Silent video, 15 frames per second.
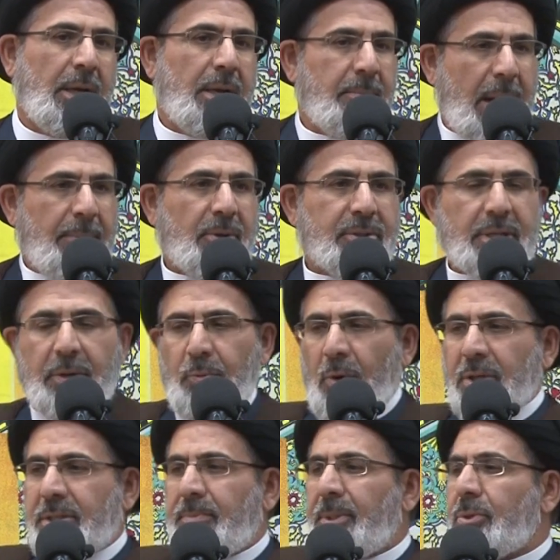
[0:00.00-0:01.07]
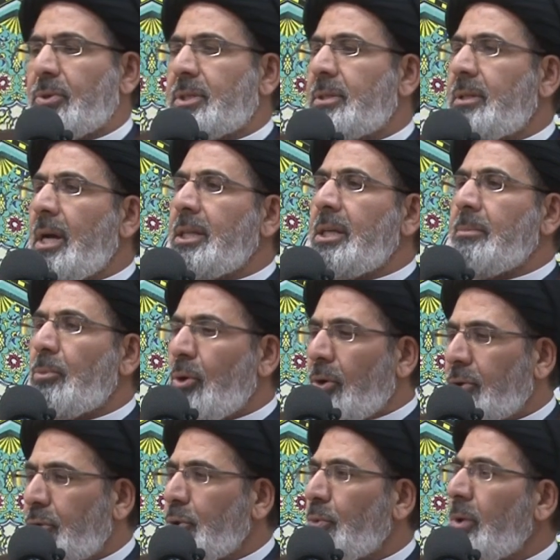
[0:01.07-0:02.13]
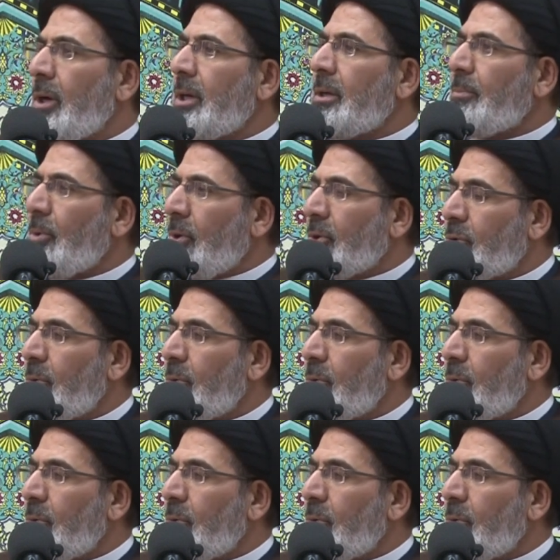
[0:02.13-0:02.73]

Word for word: Imam Hussein wants me to study more, to work more,